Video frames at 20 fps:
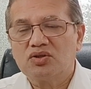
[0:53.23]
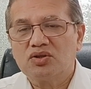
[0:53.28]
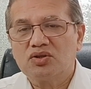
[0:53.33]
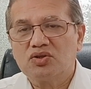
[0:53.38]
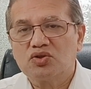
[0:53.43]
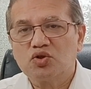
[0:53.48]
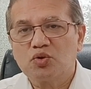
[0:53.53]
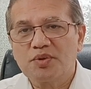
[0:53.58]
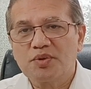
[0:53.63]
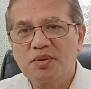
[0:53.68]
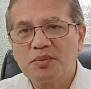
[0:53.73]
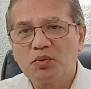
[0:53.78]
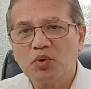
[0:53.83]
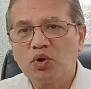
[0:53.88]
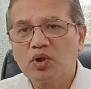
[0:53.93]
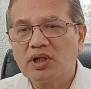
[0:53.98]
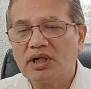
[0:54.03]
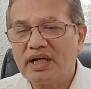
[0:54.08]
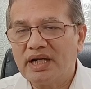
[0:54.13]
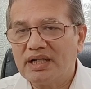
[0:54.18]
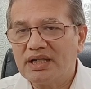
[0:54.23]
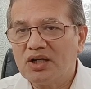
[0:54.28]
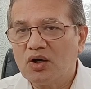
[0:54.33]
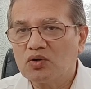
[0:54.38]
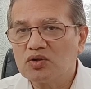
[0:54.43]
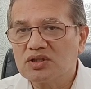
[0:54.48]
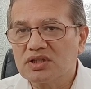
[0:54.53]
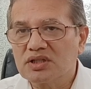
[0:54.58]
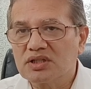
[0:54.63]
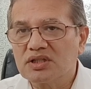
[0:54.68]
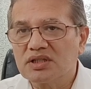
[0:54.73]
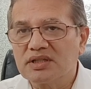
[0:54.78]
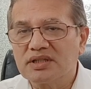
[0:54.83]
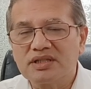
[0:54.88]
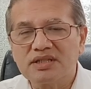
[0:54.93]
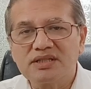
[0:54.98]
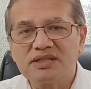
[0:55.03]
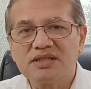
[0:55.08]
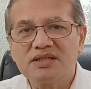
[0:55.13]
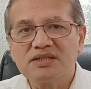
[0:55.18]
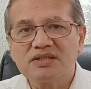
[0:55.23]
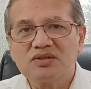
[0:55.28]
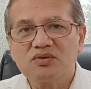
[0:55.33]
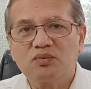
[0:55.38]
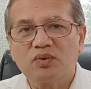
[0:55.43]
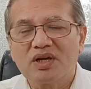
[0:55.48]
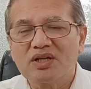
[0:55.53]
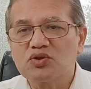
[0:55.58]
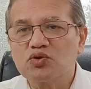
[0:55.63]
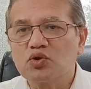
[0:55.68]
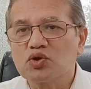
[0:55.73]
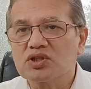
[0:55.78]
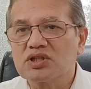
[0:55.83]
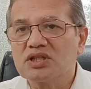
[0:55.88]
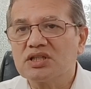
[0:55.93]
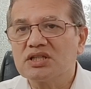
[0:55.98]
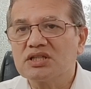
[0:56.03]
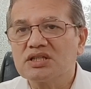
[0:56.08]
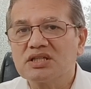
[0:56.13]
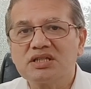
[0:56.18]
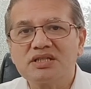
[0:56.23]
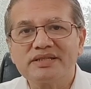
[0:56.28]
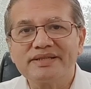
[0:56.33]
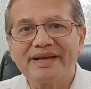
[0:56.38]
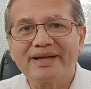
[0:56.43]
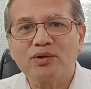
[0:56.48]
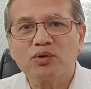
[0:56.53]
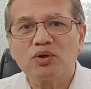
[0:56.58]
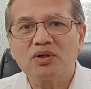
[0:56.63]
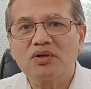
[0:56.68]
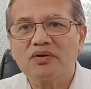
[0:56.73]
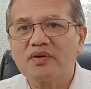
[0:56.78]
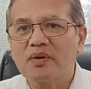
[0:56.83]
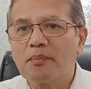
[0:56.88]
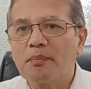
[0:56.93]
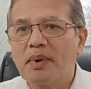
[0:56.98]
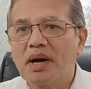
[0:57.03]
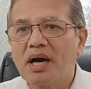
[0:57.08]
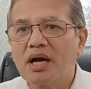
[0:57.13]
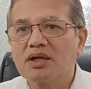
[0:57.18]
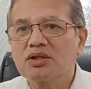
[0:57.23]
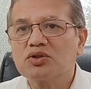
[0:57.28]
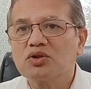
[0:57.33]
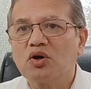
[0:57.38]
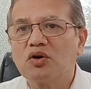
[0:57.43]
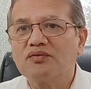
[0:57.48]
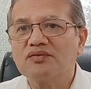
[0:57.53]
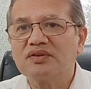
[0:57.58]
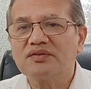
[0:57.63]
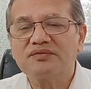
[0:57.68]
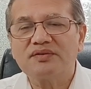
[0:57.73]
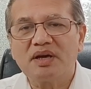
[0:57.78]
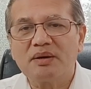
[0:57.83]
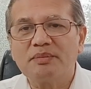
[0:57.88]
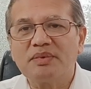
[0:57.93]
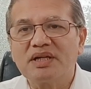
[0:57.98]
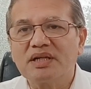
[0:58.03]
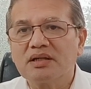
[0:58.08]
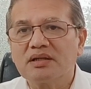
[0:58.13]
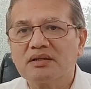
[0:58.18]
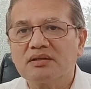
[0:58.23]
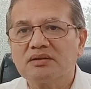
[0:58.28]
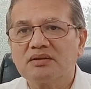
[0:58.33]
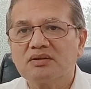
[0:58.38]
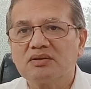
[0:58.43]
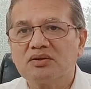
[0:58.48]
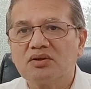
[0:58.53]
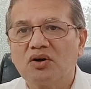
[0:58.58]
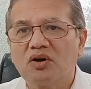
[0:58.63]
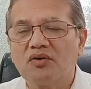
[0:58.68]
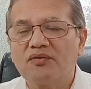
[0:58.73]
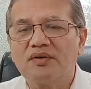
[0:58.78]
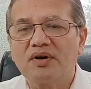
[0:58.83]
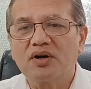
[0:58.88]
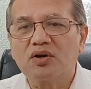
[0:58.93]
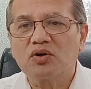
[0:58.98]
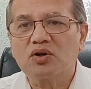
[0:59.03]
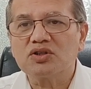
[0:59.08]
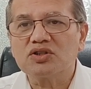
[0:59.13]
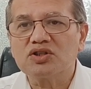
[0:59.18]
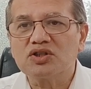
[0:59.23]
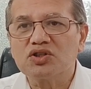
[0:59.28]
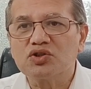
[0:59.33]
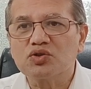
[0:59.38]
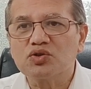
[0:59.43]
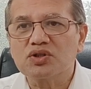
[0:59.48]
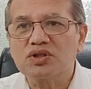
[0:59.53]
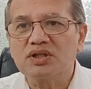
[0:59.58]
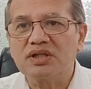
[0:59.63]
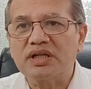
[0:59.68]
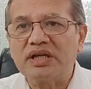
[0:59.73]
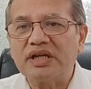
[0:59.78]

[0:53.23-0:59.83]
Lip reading: Supreme Court laid down certain reasons why socialist and secular are part of the fabric of our constitution